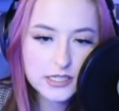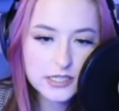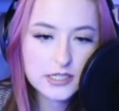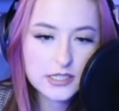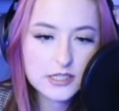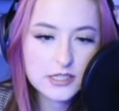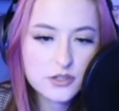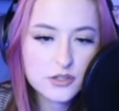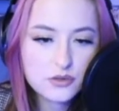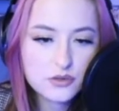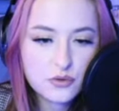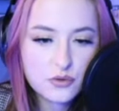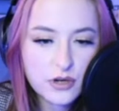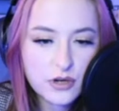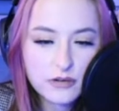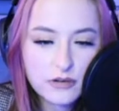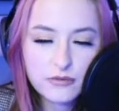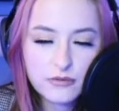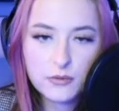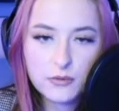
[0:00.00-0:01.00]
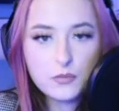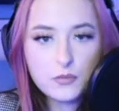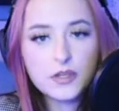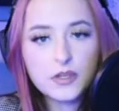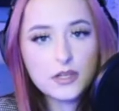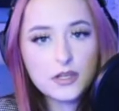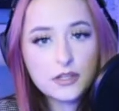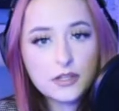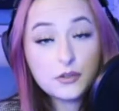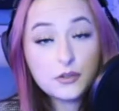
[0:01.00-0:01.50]
This is straight from
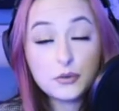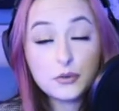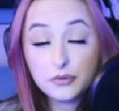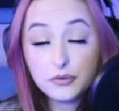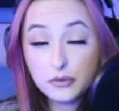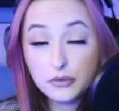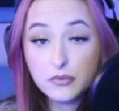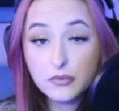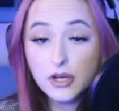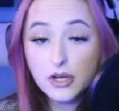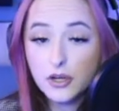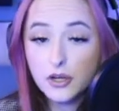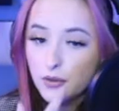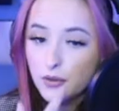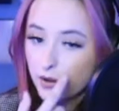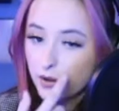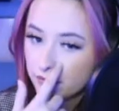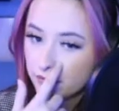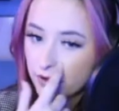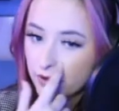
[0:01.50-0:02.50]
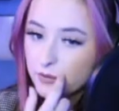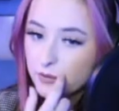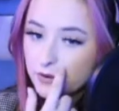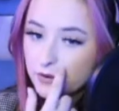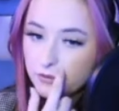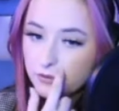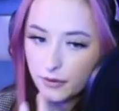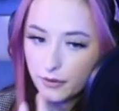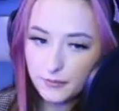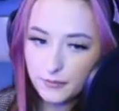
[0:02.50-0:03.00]
the YouTube video that I found
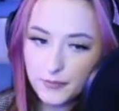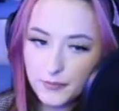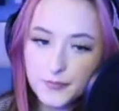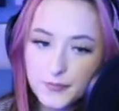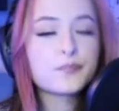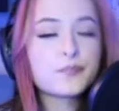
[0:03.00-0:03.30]
it from.